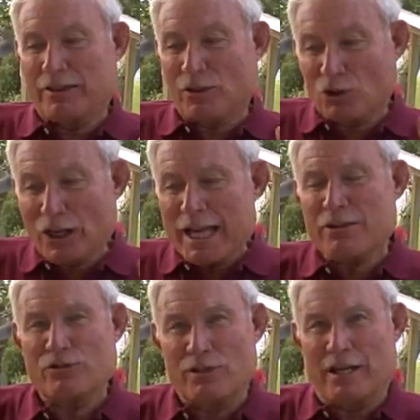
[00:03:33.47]
the
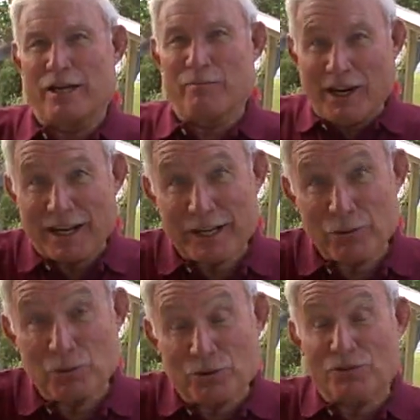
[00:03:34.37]
last time I
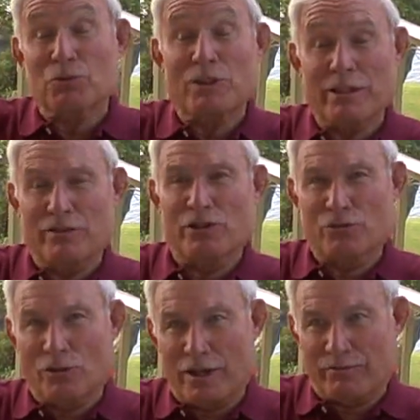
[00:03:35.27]
read
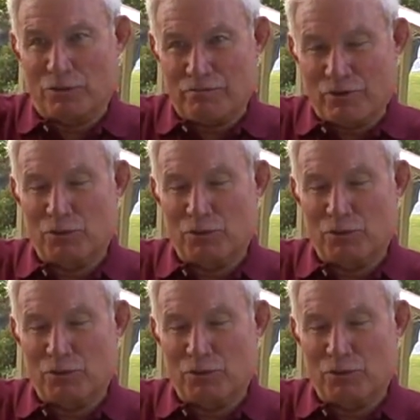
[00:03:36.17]
this novel